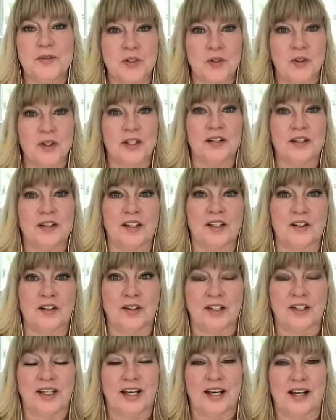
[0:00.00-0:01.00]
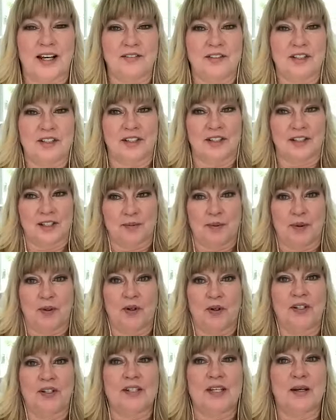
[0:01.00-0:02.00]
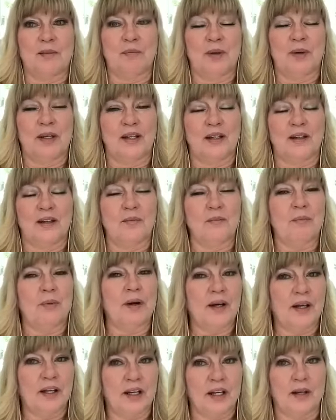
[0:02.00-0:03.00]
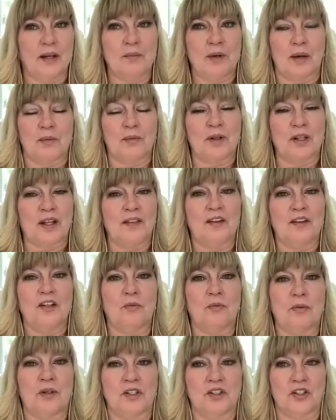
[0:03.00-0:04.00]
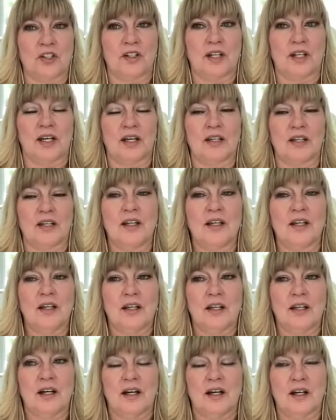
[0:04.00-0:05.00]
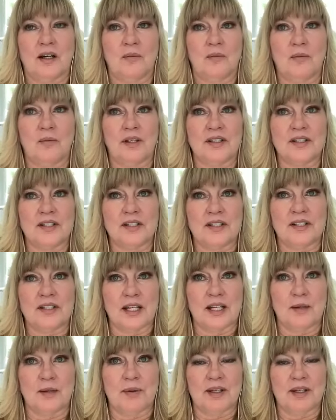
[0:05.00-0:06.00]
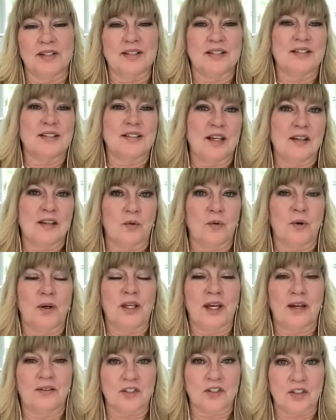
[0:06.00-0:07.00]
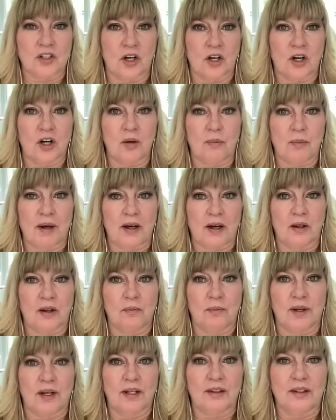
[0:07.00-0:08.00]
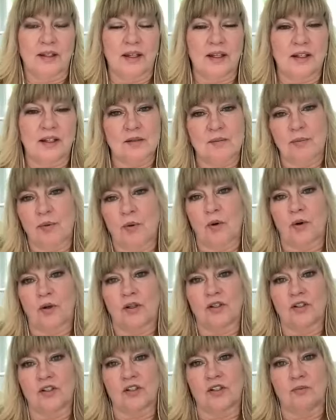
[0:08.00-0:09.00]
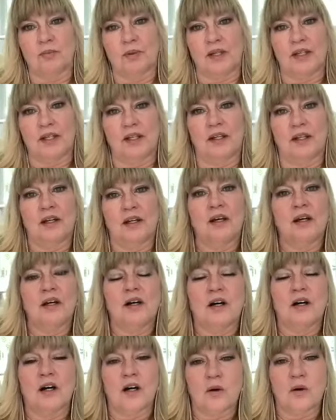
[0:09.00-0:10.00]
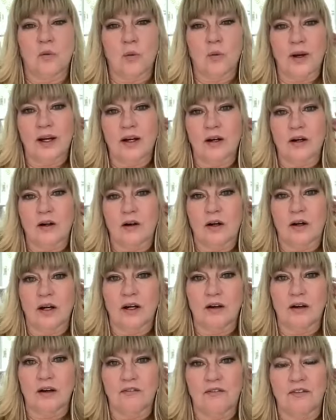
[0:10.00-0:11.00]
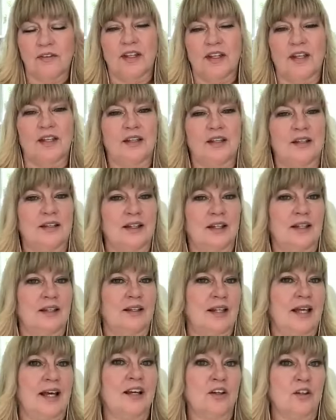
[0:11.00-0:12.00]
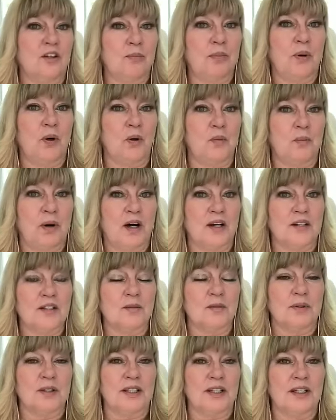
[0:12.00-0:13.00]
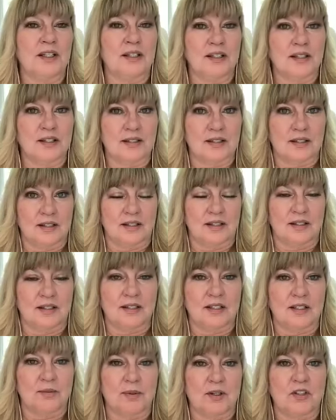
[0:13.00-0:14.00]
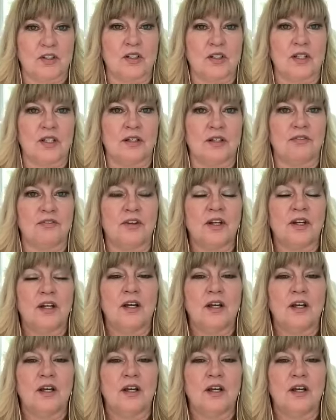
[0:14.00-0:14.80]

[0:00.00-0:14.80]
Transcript: I'm so glad that you didn't have to experience that, but but I'm I'm glad that you mentioned that um, today. But it's sad that we have to talk about it, but I think it's important to be aware of that that that could possibly exist, especially if